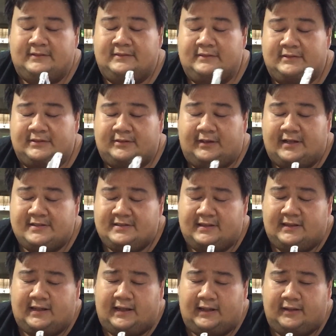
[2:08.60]
stressed
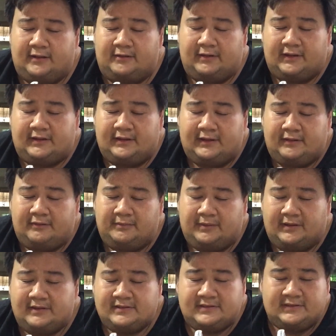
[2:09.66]
and haggard right now
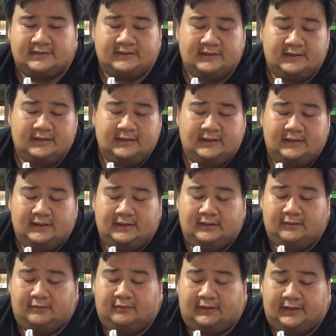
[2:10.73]
because
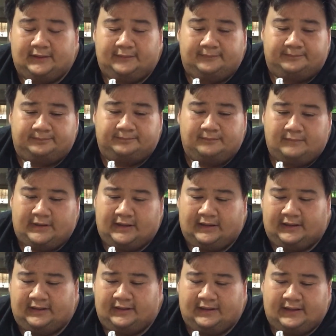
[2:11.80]
one,
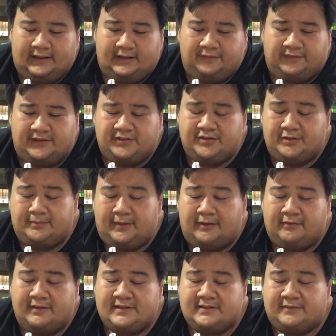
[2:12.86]
I kind of injured my
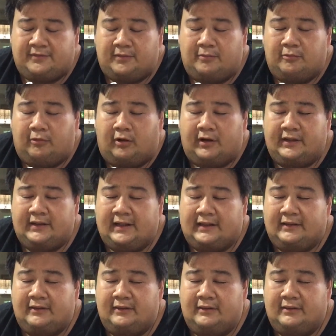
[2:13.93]
wrist from walking
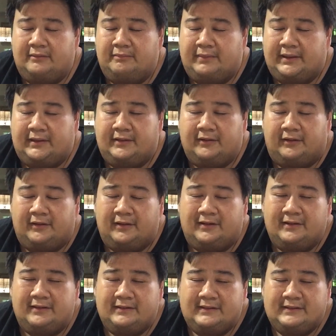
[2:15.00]
that big
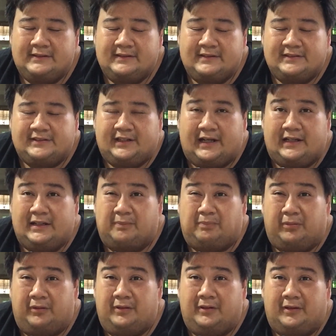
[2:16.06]
dog. She kind
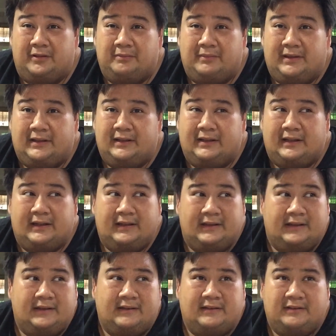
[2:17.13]
of pulled on me,
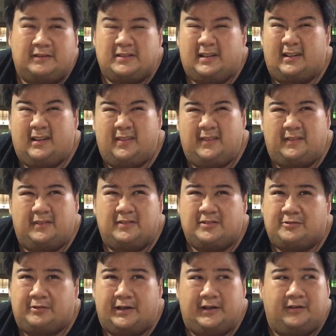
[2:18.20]
and there's another
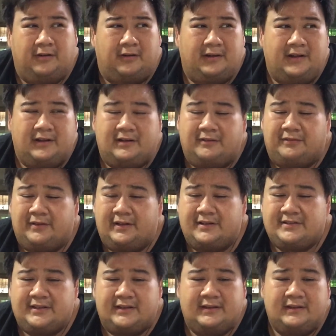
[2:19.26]
stray dog here in the
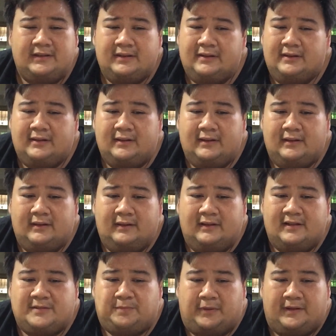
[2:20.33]
village, and
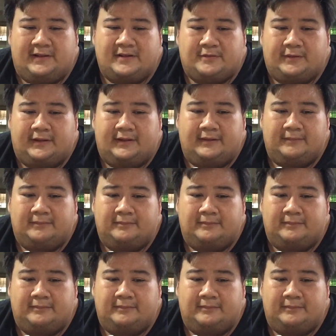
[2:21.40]
let's put it this way,